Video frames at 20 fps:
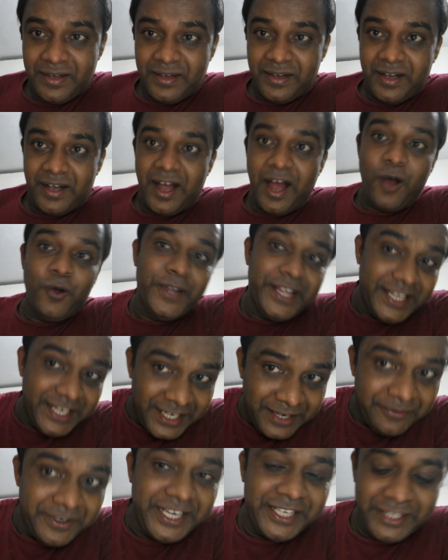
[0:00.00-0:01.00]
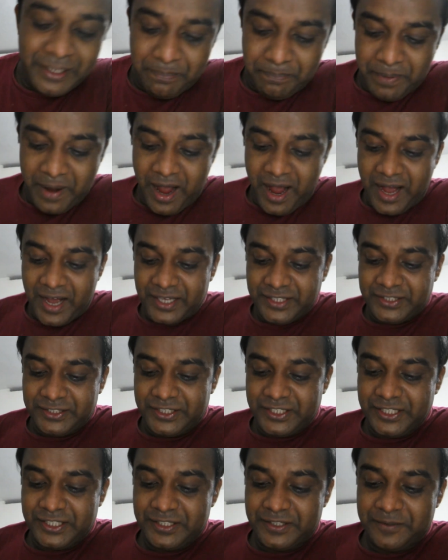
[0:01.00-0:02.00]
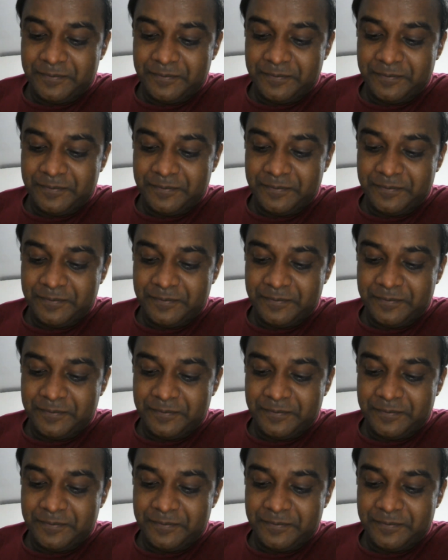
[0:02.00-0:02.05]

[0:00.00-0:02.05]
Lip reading: how he lived in the past,